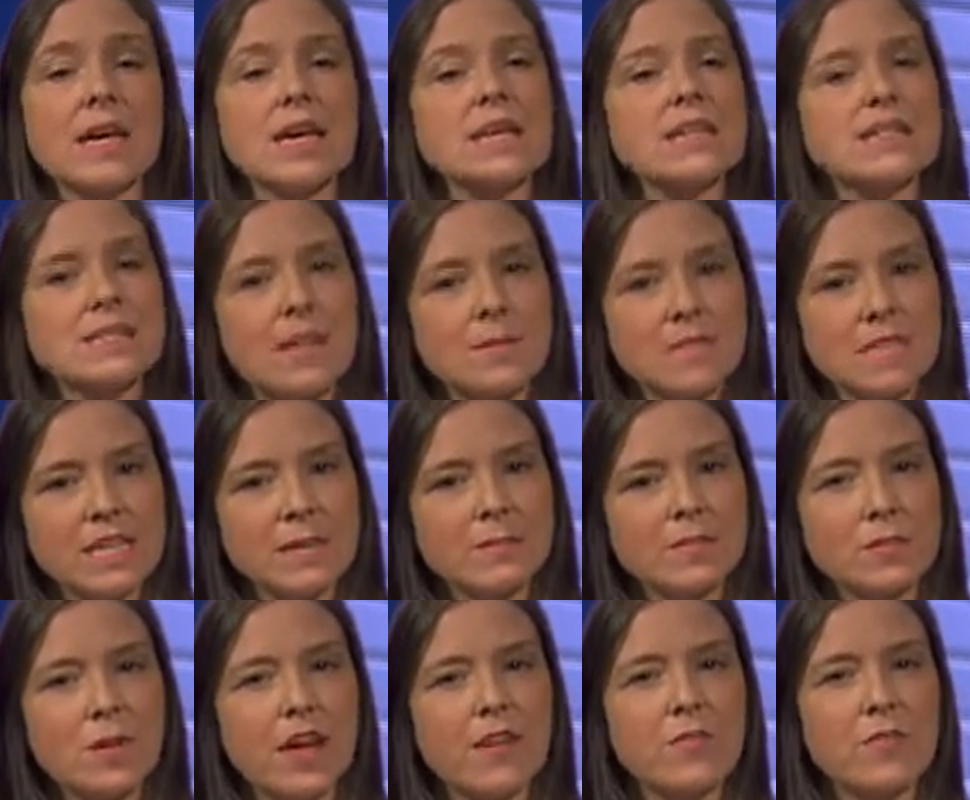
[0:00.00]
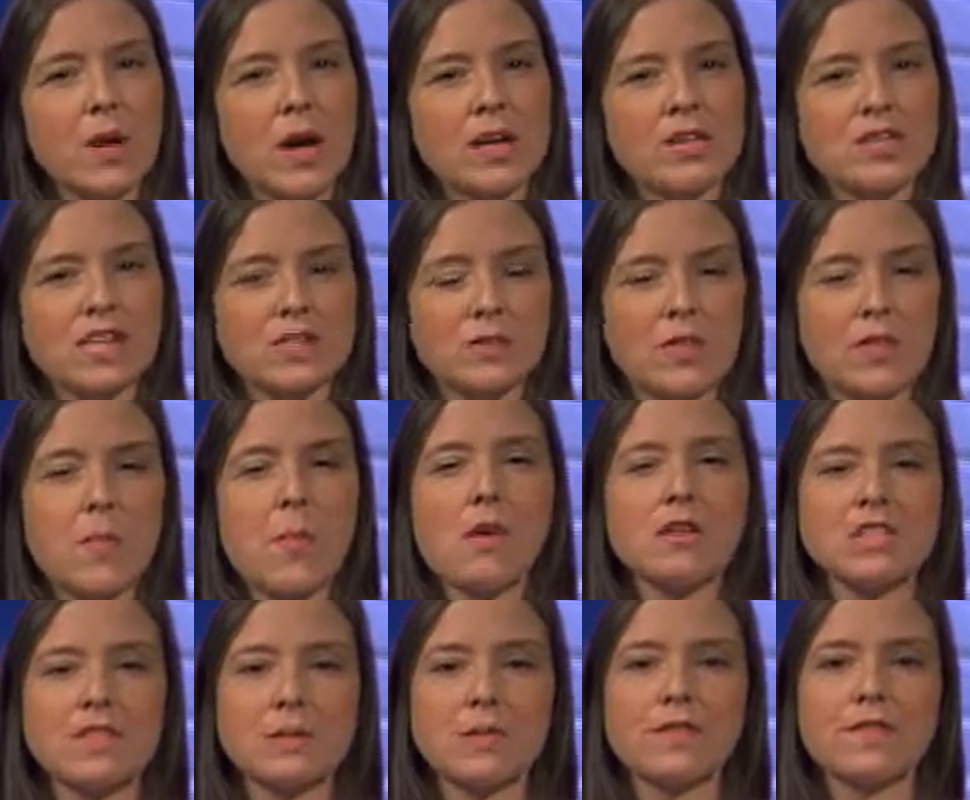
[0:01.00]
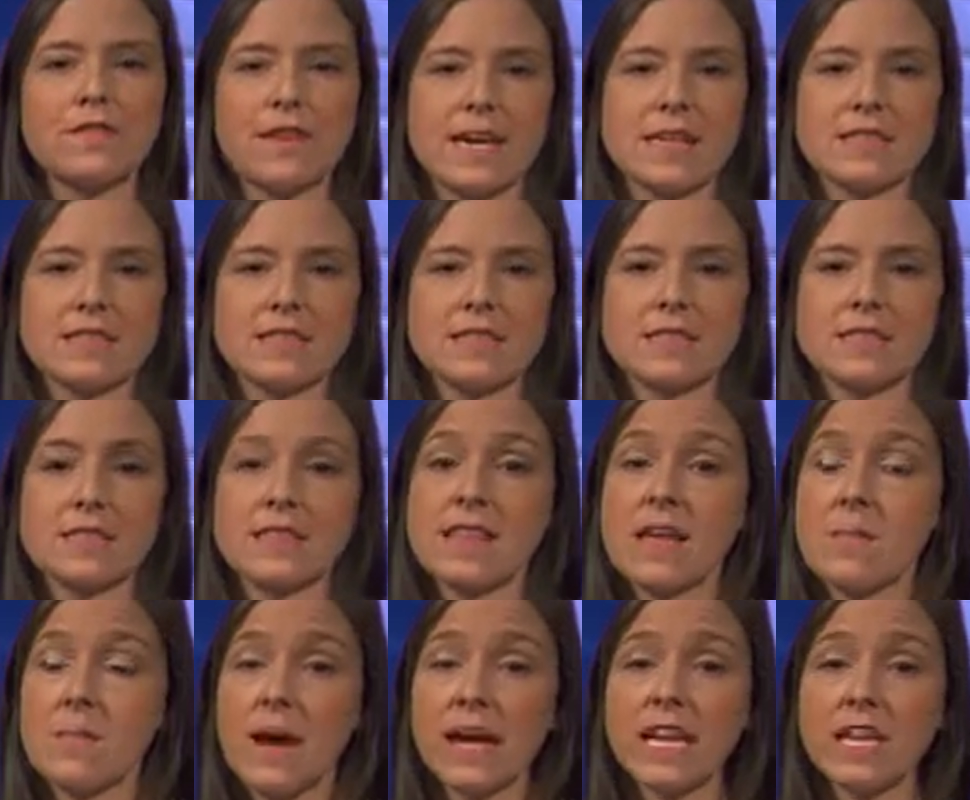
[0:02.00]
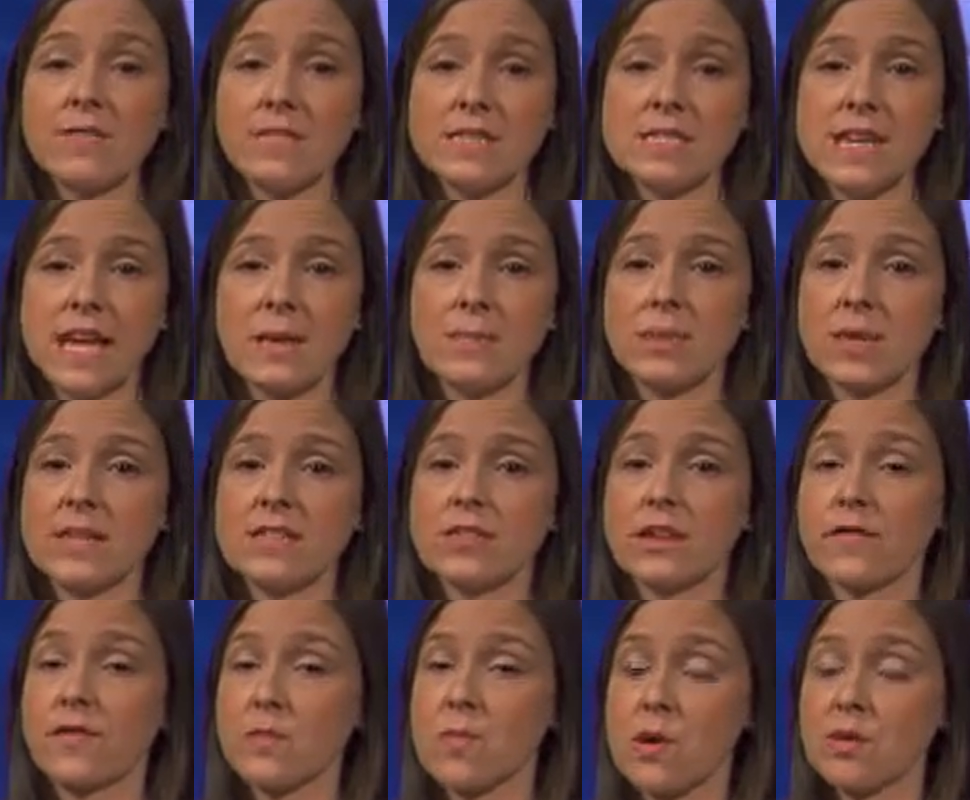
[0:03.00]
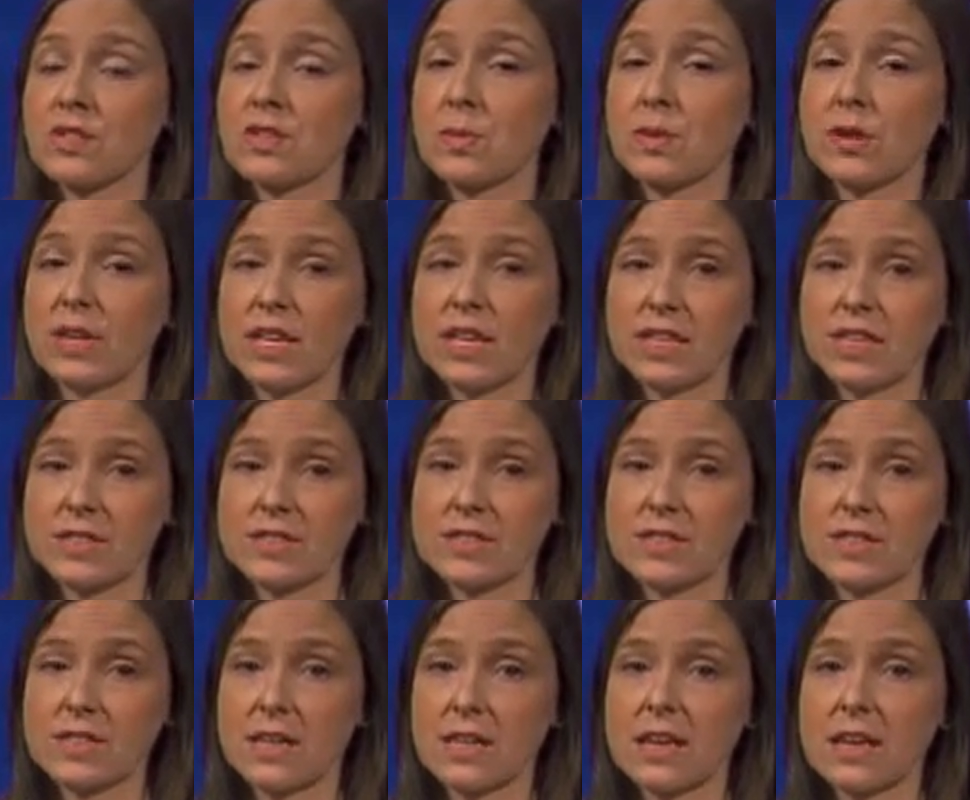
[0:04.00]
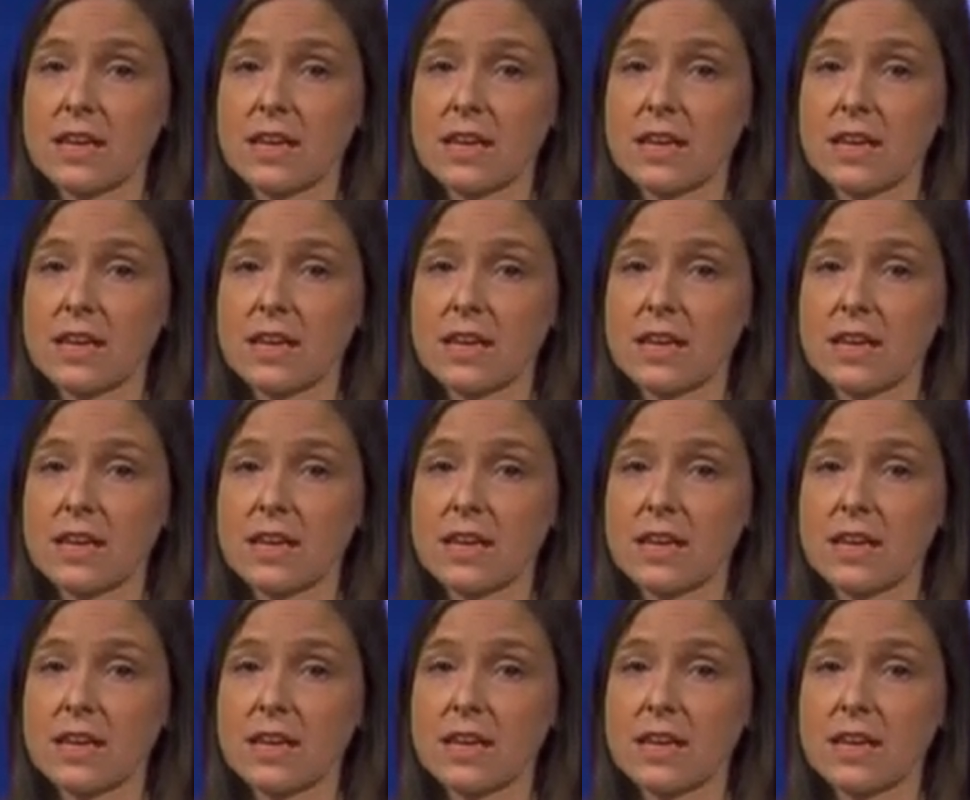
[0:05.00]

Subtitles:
Some teams will have projects with multiple phases that might even take place over multiple years.